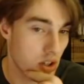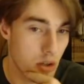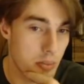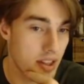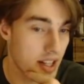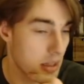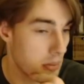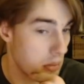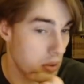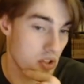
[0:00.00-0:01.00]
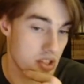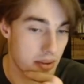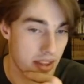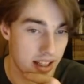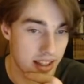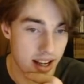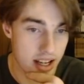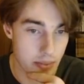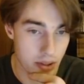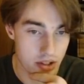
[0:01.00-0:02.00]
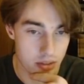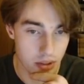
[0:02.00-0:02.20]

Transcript: Could be like Namibia or something like that, I suppose.